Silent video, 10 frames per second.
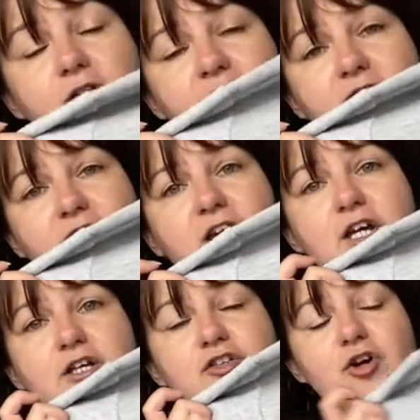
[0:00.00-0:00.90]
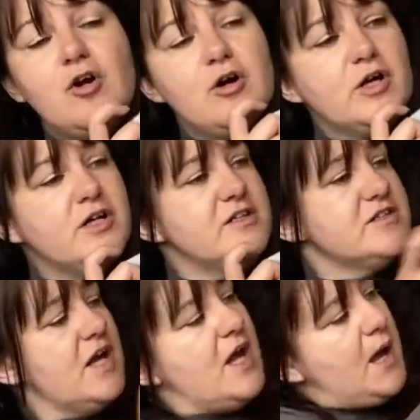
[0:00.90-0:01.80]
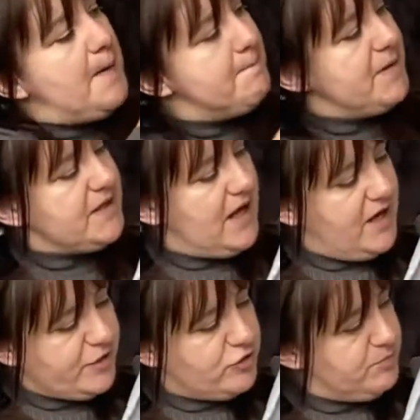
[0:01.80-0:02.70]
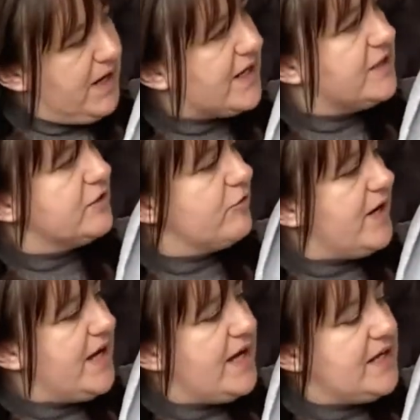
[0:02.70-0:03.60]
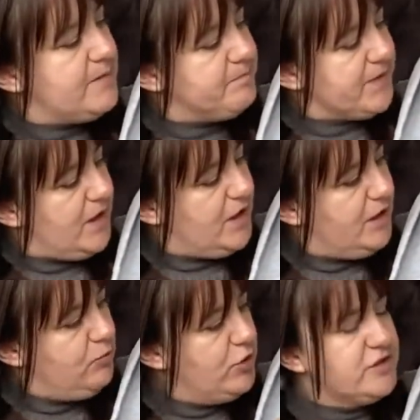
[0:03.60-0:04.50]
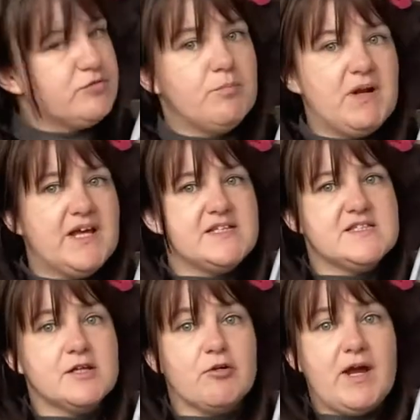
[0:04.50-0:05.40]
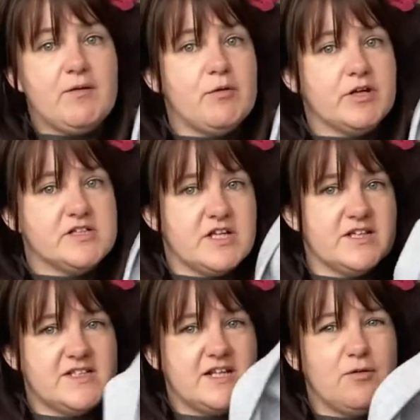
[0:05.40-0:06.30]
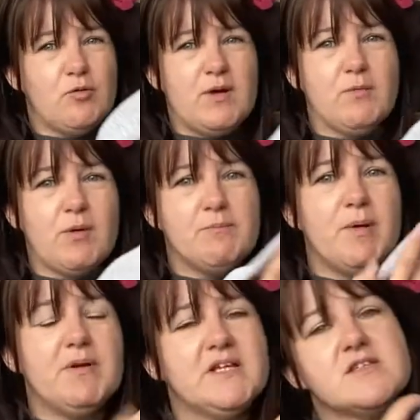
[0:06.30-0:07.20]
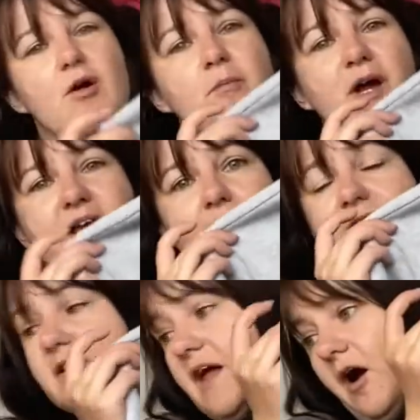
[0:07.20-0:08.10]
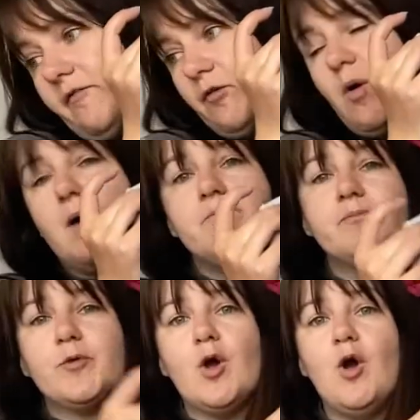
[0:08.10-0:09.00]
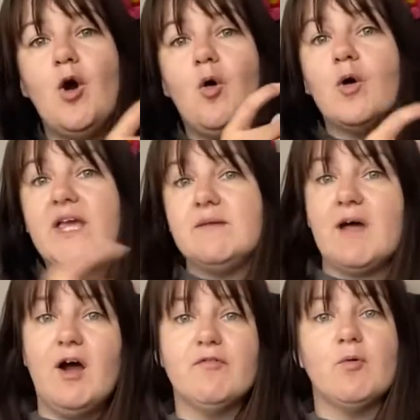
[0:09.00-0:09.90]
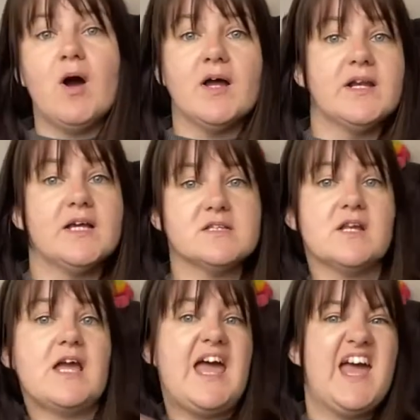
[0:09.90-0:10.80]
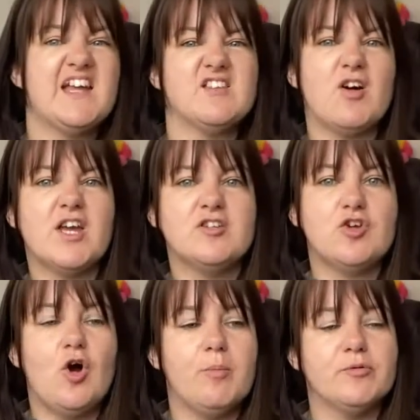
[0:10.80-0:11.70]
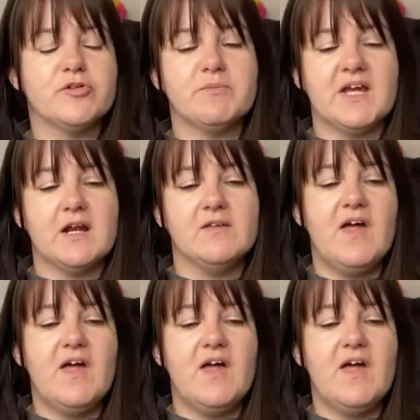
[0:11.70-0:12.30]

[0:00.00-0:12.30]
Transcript: like the joggers. But yeah, I got the black and the grey. I wanted to replace the grey one because, like I said, it went bubbly, so I might get rid of that other one, or keep that other one as like a hair dyeing top or something like